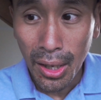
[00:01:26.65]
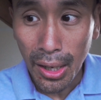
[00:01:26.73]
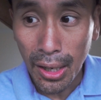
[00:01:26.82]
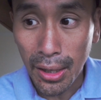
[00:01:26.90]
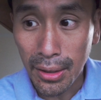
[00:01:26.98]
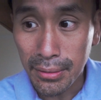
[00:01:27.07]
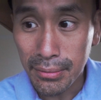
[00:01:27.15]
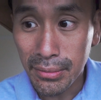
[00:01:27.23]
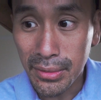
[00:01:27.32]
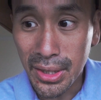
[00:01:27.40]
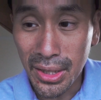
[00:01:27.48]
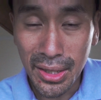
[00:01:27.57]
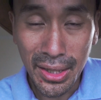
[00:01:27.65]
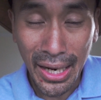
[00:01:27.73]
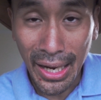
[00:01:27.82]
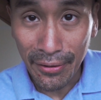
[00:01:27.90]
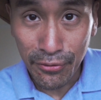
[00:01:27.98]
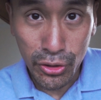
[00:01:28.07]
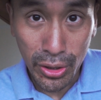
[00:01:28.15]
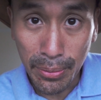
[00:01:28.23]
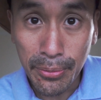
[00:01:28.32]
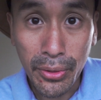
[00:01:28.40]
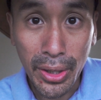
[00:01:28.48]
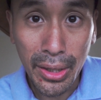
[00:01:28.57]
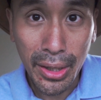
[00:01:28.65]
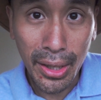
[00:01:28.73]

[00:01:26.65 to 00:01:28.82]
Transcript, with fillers: uh, didn't have to upgrade.